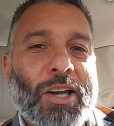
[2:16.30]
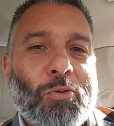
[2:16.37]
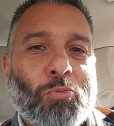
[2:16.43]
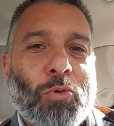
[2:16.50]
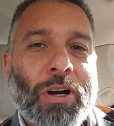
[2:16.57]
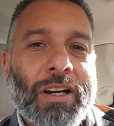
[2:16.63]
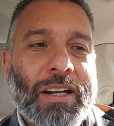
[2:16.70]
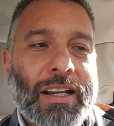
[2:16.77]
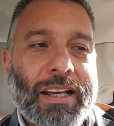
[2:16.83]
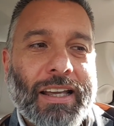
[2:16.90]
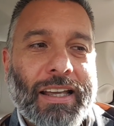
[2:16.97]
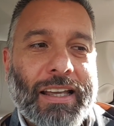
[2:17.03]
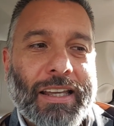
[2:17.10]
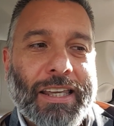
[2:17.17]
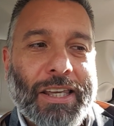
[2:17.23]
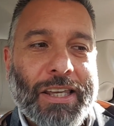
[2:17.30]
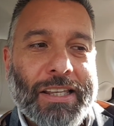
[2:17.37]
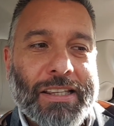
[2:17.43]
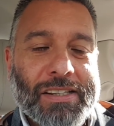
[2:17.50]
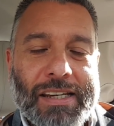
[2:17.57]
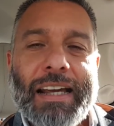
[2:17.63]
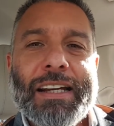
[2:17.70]
When he
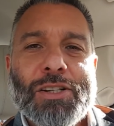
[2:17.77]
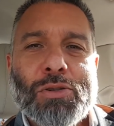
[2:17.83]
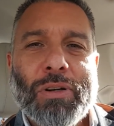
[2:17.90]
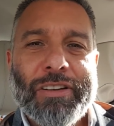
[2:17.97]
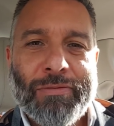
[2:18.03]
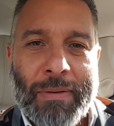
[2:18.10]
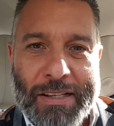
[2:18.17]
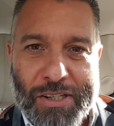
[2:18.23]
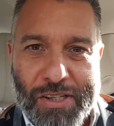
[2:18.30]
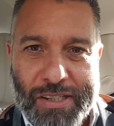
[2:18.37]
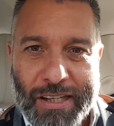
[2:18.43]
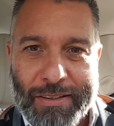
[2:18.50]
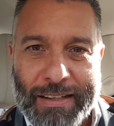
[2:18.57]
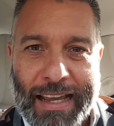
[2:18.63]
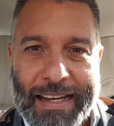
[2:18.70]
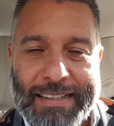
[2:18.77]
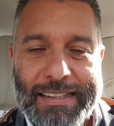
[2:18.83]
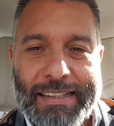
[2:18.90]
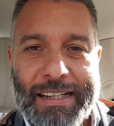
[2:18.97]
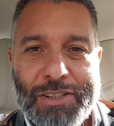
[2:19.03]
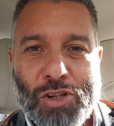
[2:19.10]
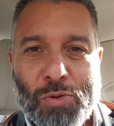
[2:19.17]
decided to leave Manchester
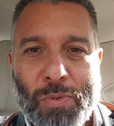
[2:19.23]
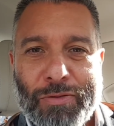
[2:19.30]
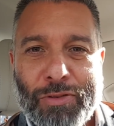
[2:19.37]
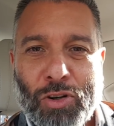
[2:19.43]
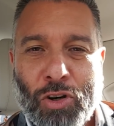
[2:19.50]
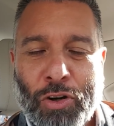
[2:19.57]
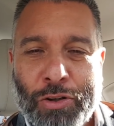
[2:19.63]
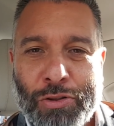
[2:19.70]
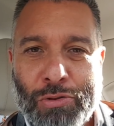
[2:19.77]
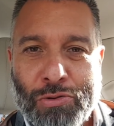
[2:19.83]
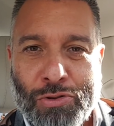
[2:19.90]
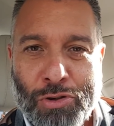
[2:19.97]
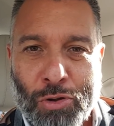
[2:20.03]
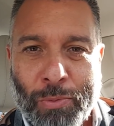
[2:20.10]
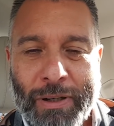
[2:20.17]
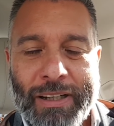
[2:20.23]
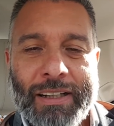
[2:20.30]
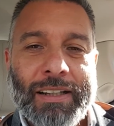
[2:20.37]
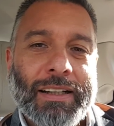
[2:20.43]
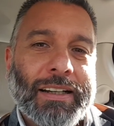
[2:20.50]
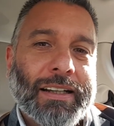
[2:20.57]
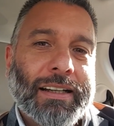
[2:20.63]
United and just before going to Juve,
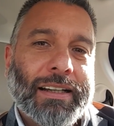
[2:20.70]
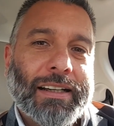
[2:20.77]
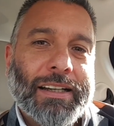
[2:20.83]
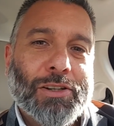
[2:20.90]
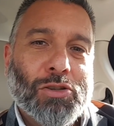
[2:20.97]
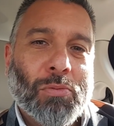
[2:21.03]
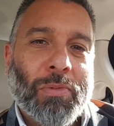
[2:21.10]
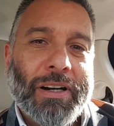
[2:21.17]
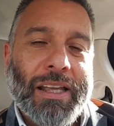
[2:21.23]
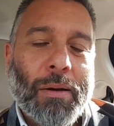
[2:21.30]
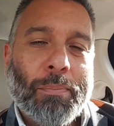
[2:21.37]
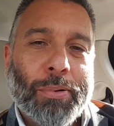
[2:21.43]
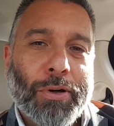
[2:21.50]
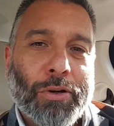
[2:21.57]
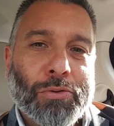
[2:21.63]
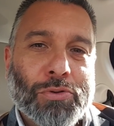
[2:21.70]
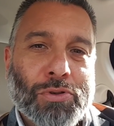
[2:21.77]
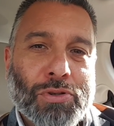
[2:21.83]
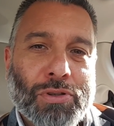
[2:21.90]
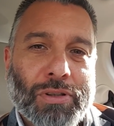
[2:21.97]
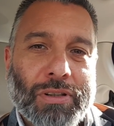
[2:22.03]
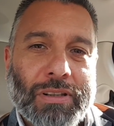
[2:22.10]
somebody
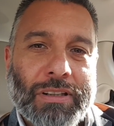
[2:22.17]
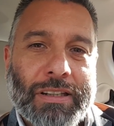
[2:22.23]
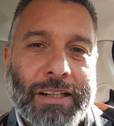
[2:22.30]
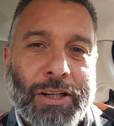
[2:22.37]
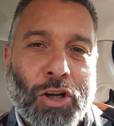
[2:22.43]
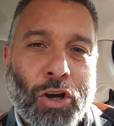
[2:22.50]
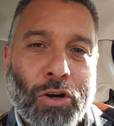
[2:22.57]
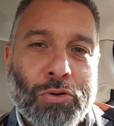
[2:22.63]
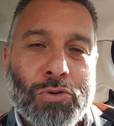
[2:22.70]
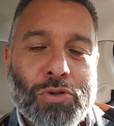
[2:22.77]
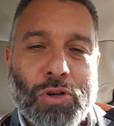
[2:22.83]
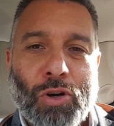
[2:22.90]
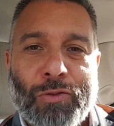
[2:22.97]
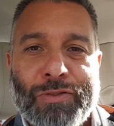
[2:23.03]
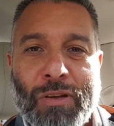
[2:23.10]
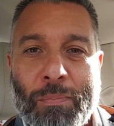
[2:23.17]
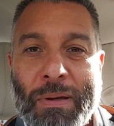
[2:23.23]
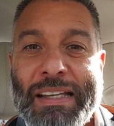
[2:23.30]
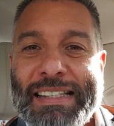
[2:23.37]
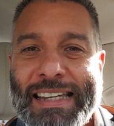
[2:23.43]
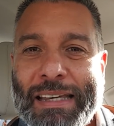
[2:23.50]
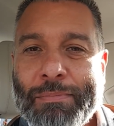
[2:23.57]
approached the coach of the
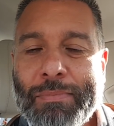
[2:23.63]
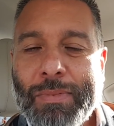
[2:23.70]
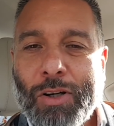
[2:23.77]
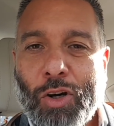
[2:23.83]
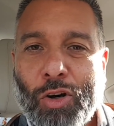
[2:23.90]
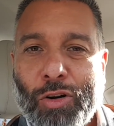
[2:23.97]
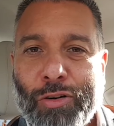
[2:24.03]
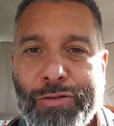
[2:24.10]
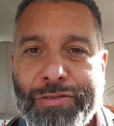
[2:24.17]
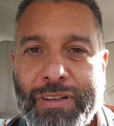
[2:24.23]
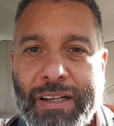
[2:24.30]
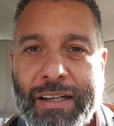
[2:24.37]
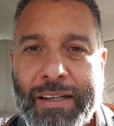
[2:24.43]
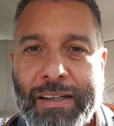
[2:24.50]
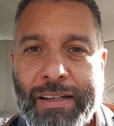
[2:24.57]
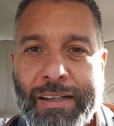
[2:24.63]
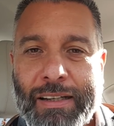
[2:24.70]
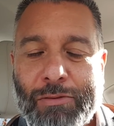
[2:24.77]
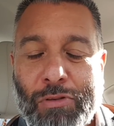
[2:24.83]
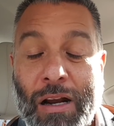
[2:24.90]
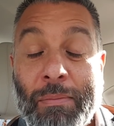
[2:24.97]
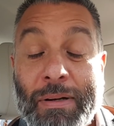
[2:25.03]
B team of
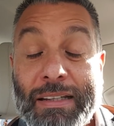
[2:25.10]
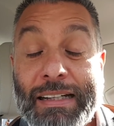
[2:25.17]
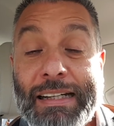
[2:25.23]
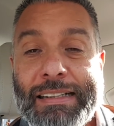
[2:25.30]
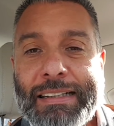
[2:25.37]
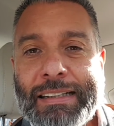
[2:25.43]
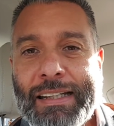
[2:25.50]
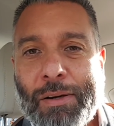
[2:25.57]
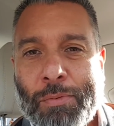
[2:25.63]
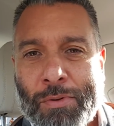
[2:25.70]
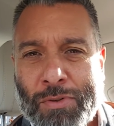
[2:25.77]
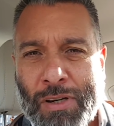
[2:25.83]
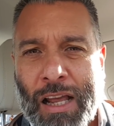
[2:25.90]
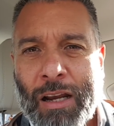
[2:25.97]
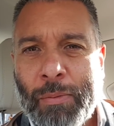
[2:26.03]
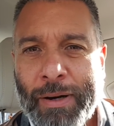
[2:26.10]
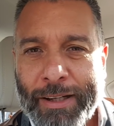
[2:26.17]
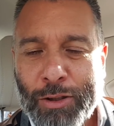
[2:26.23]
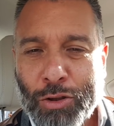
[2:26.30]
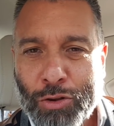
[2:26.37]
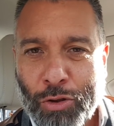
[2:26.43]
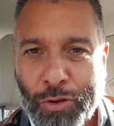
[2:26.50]
Real Madrid, and that was
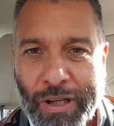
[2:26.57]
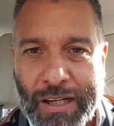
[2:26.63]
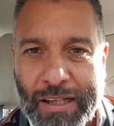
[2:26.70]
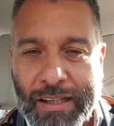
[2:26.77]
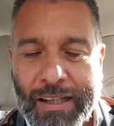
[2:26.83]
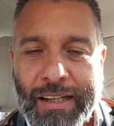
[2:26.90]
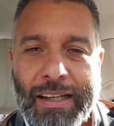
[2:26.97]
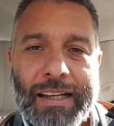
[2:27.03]
Alberto Toril,